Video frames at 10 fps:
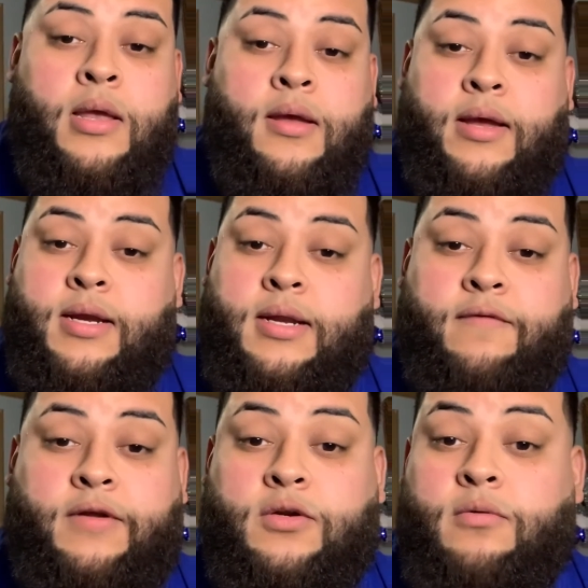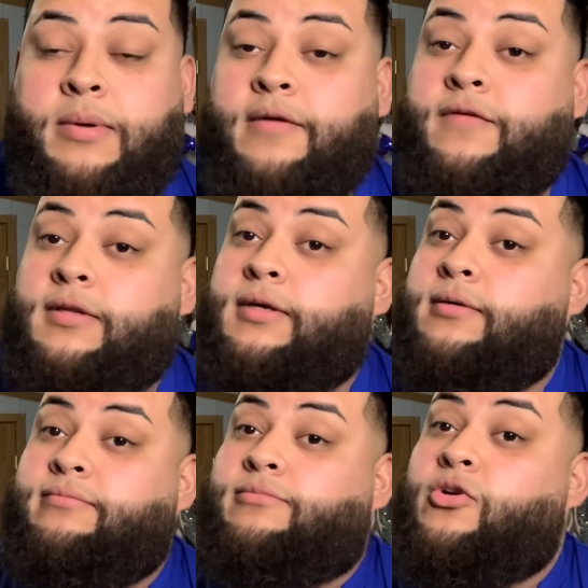and definitely doing better for their
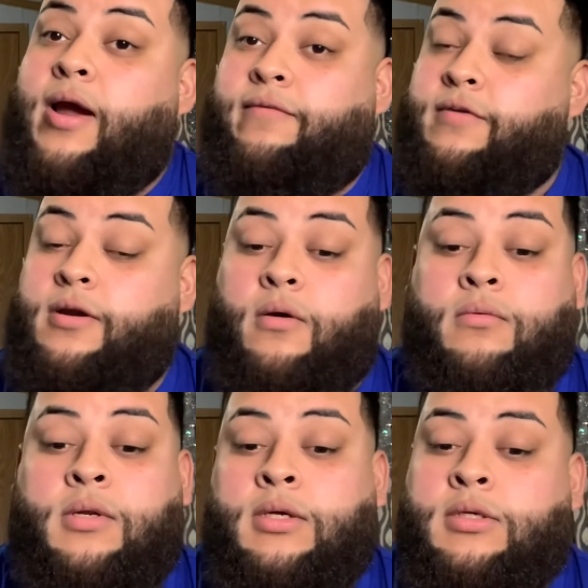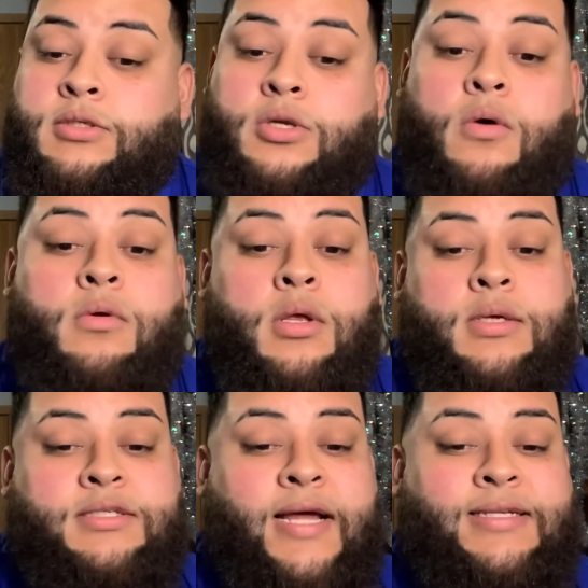craft, you know. So
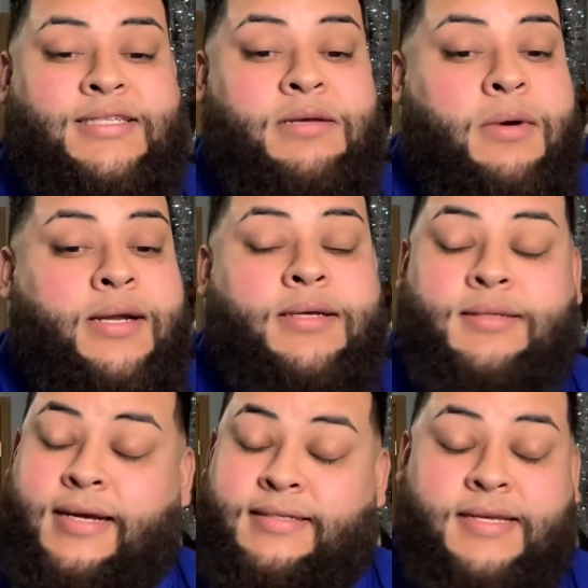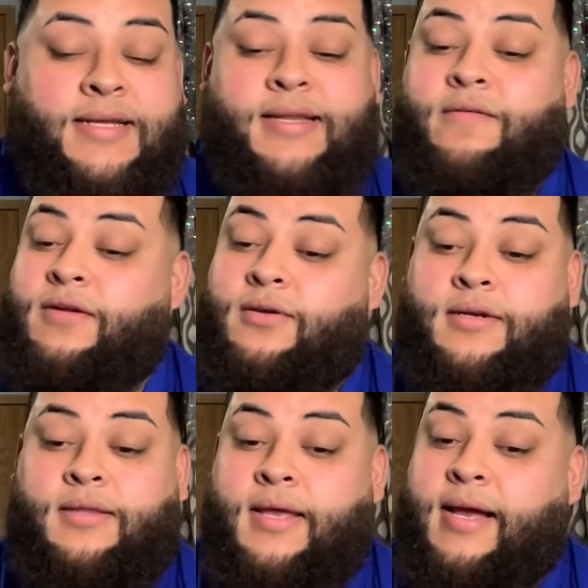shout out to C-Money. Like I said, definitely doing
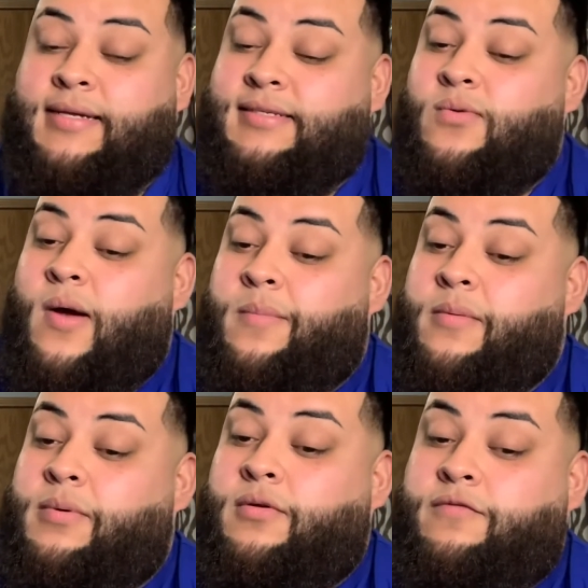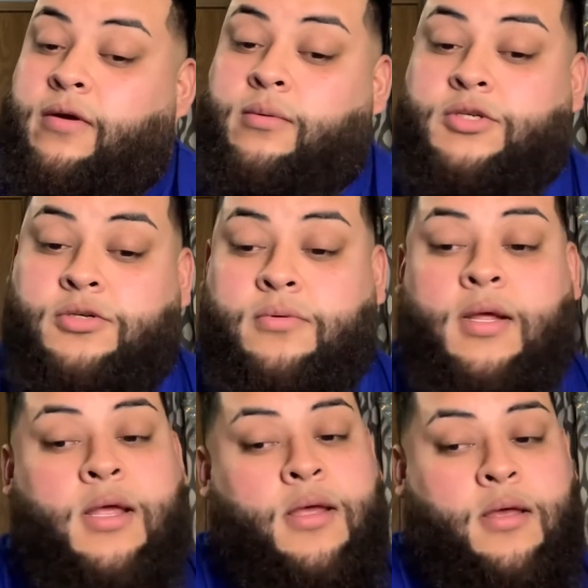your thing. I can see why people do fuck with you.
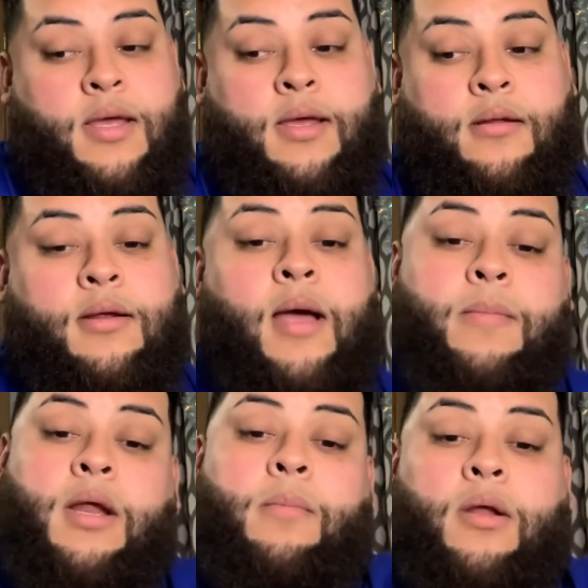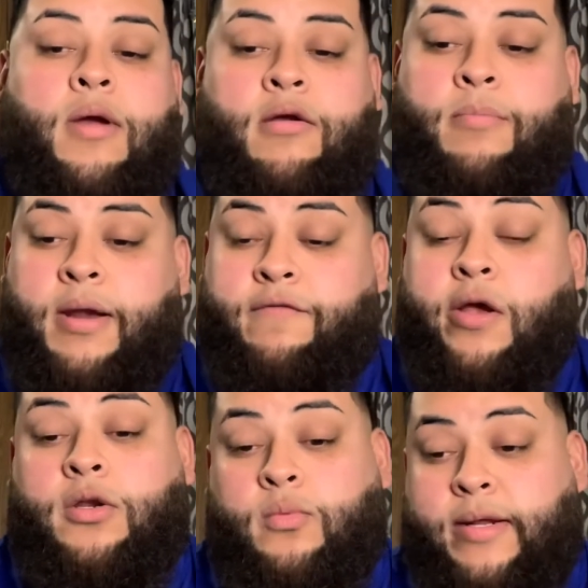And comment down below, everybody, if y'all
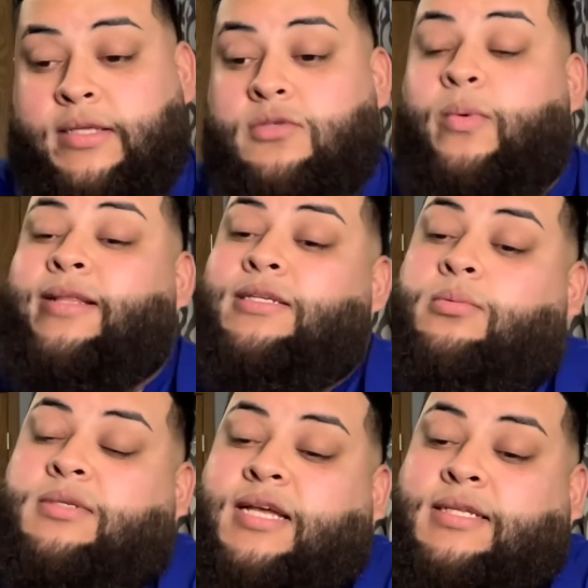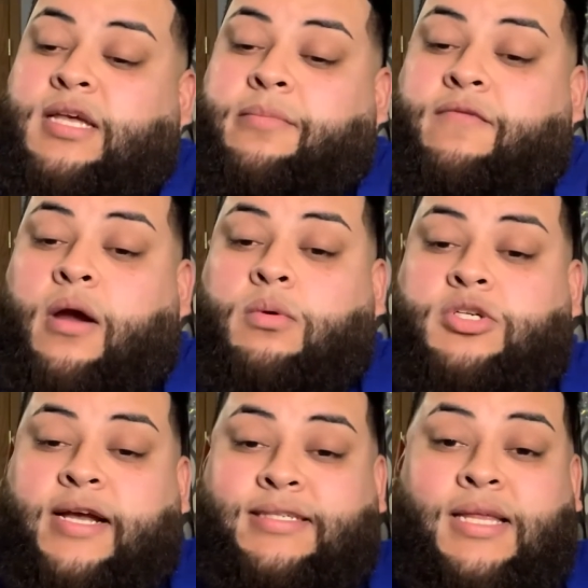do rate this from 10 to 10, before what
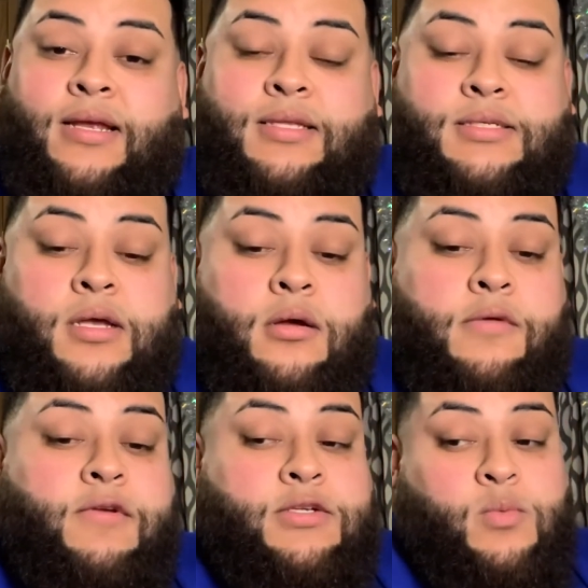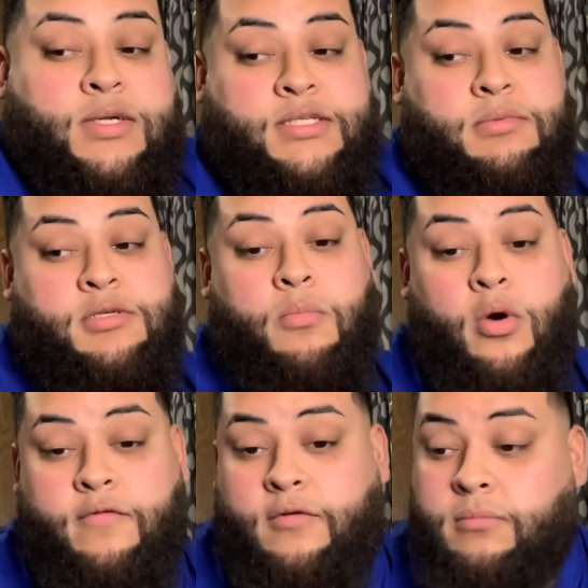you guys think of the song. If you guys want to see some more
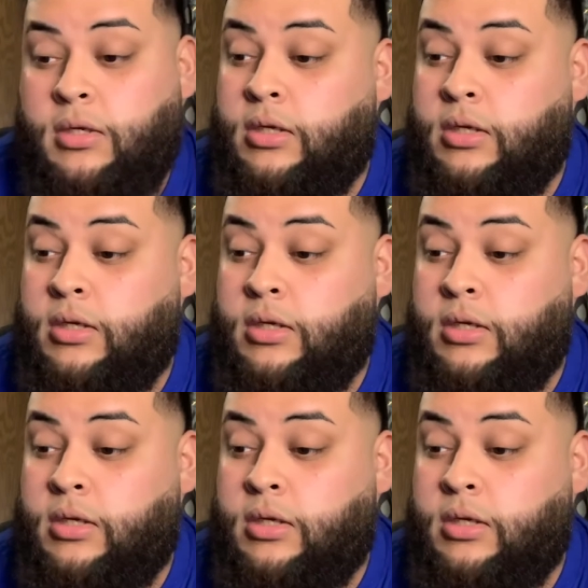of them,